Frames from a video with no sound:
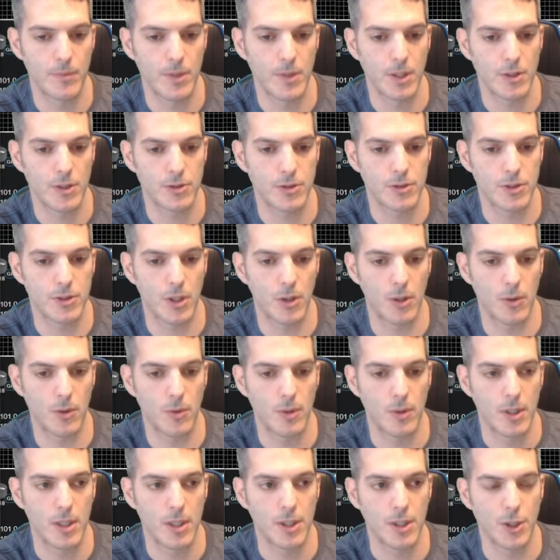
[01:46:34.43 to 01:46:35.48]

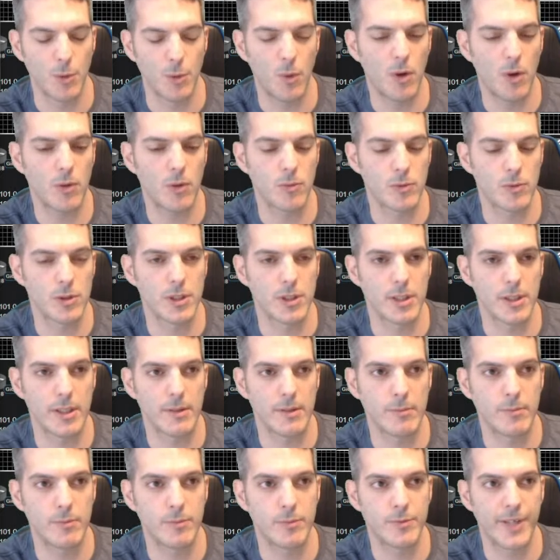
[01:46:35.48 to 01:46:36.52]
So you won't
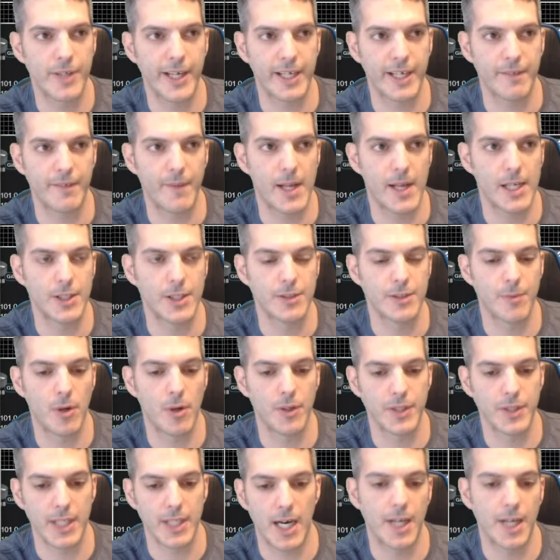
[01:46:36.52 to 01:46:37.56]
really take advantage of all
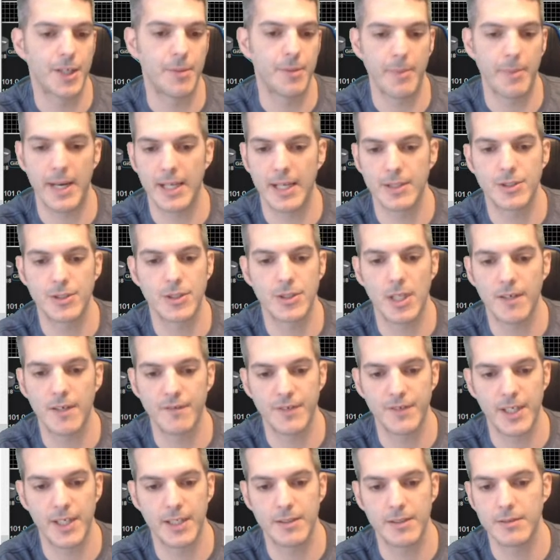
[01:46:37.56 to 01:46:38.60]
the on-demand stuff
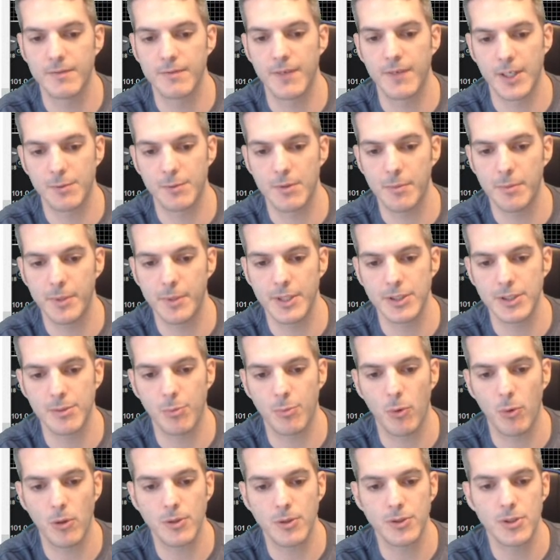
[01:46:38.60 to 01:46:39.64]
that Flex VPN
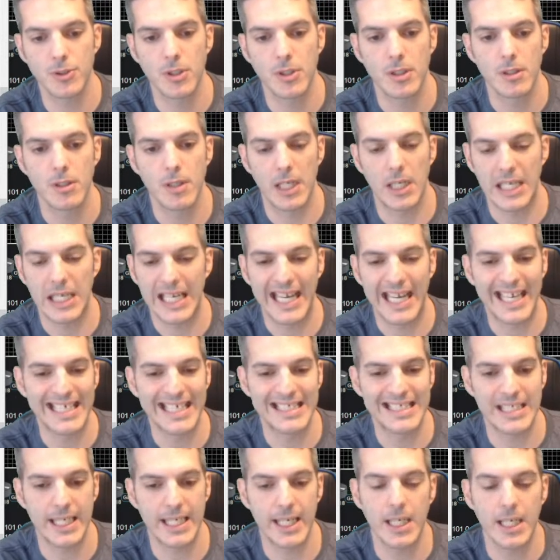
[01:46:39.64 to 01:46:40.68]
supports on an
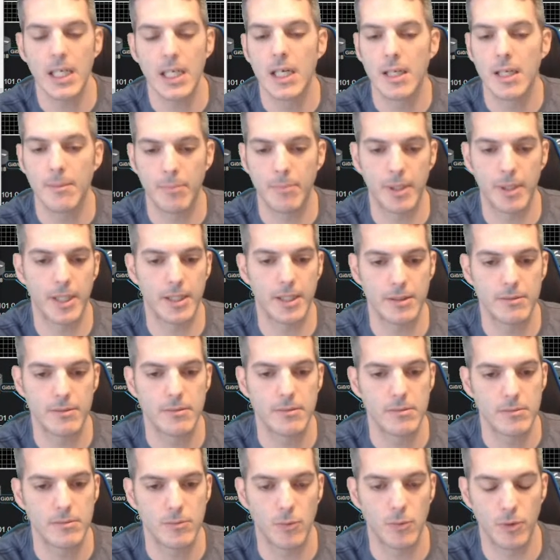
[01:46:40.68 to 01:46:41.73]
ASA, but it
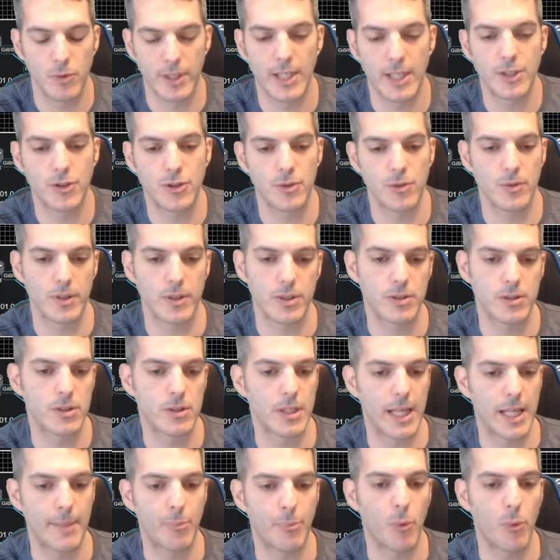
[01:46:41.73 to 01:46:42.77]
will get you at least to
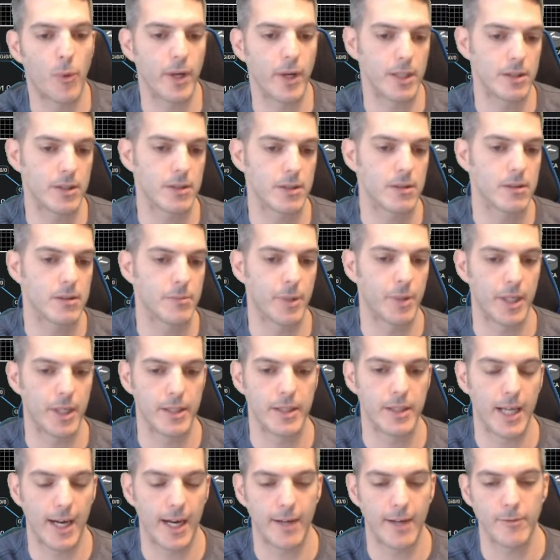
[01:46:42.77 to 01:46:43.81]
that point. But
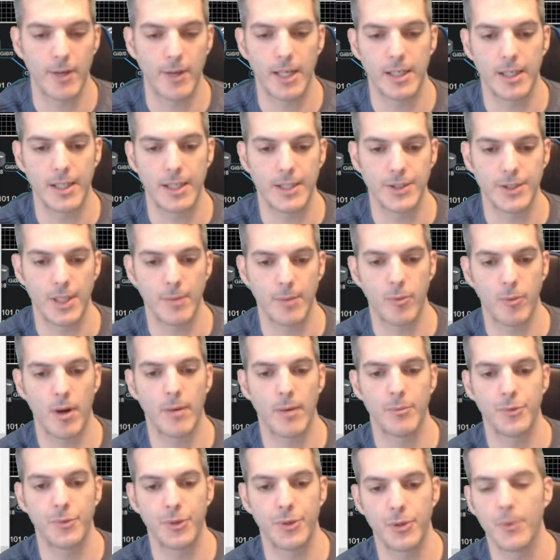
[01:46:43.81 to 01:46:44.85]
yeah, I ran into that same
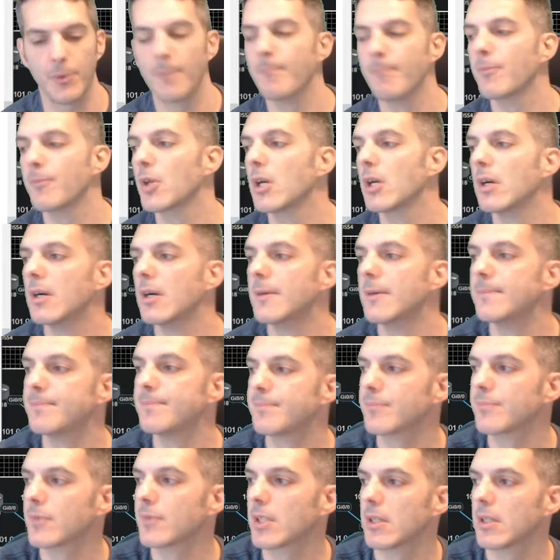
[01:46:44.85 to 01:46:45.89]
problem too.
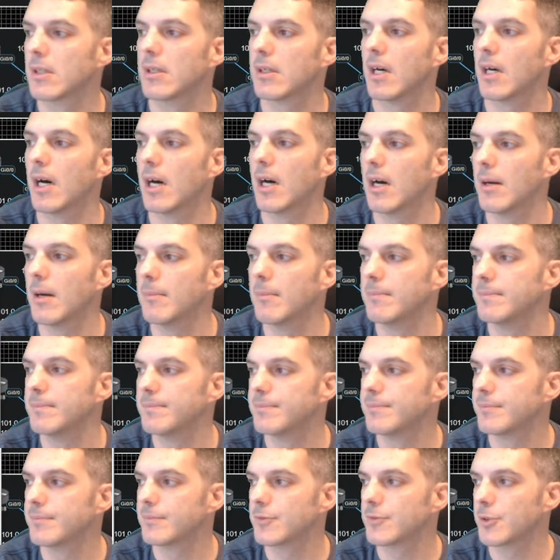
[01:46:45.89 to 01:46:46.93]
So
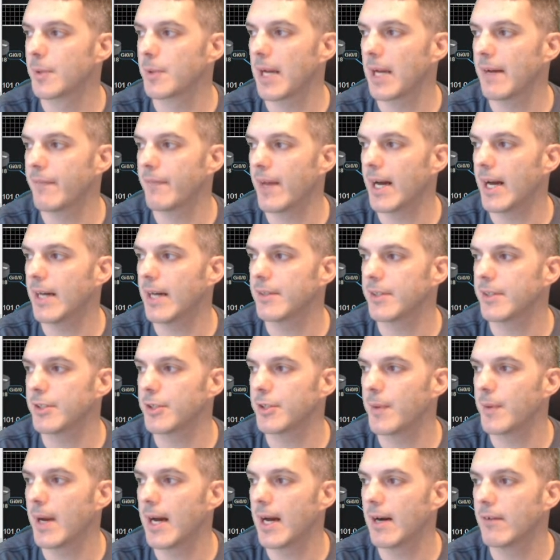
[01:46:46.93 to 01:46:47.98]
we have that. Then you
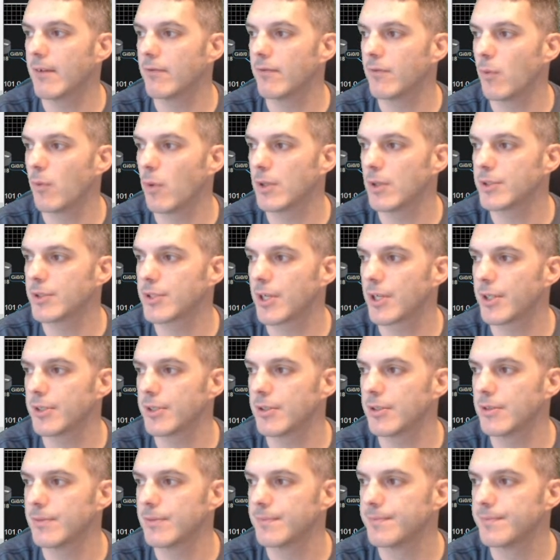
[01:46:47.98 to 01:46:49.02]
have one
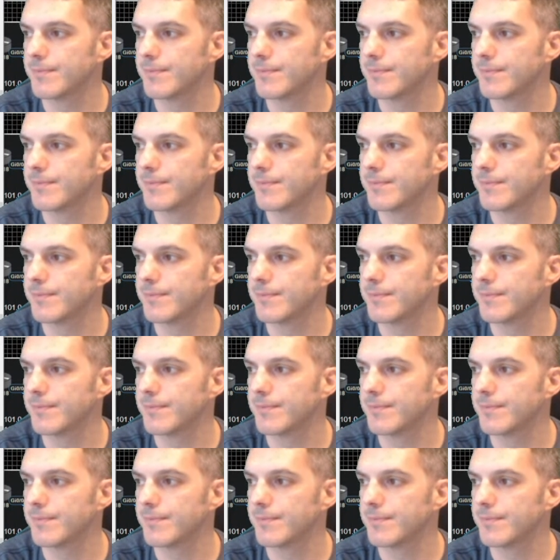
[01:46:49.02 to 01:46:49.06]
tunnel,